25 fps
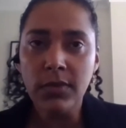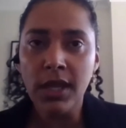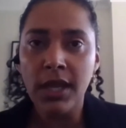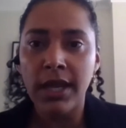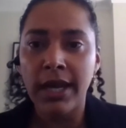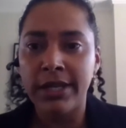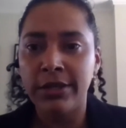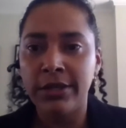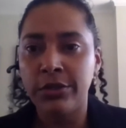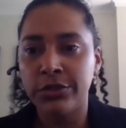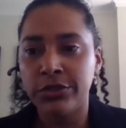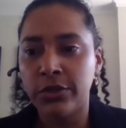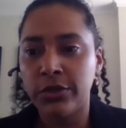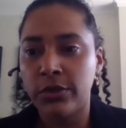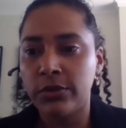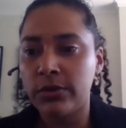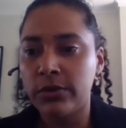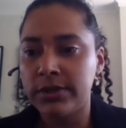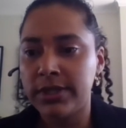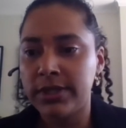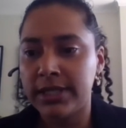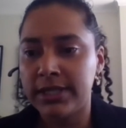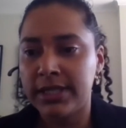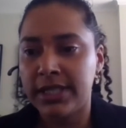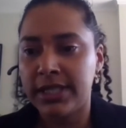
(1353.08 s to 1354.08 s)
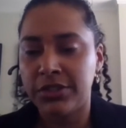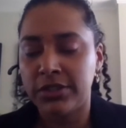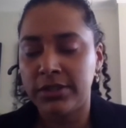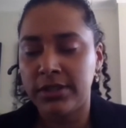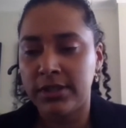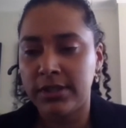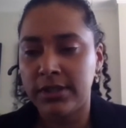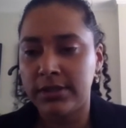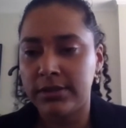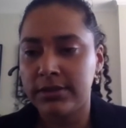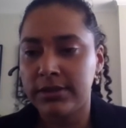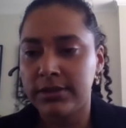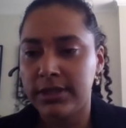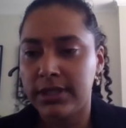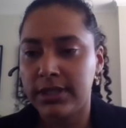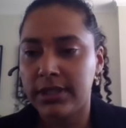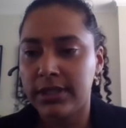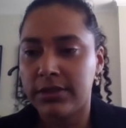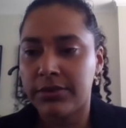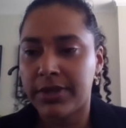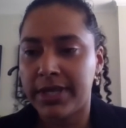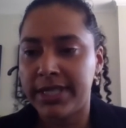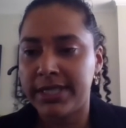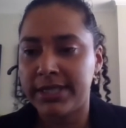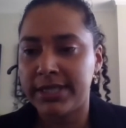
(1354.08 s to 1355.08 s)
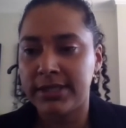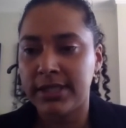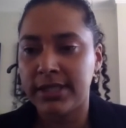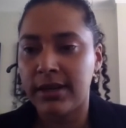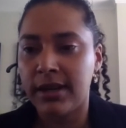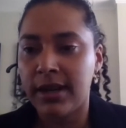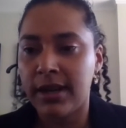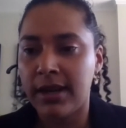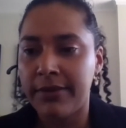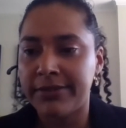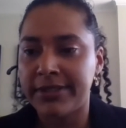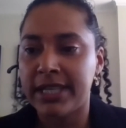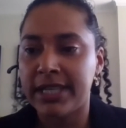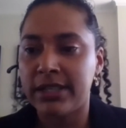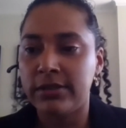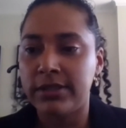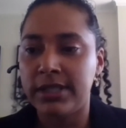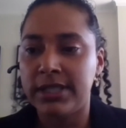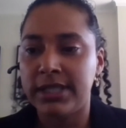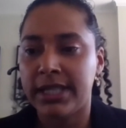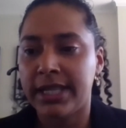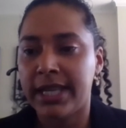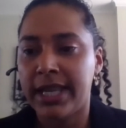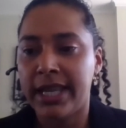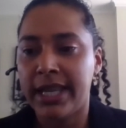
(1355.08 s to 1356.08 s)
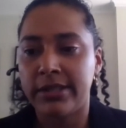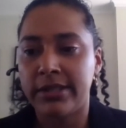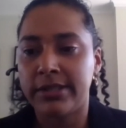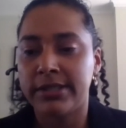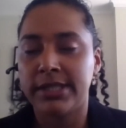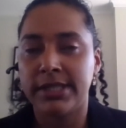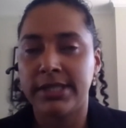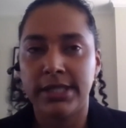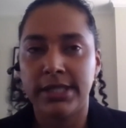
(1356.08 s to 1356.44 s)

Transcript: and also all the additional Green Star life cycle indicators.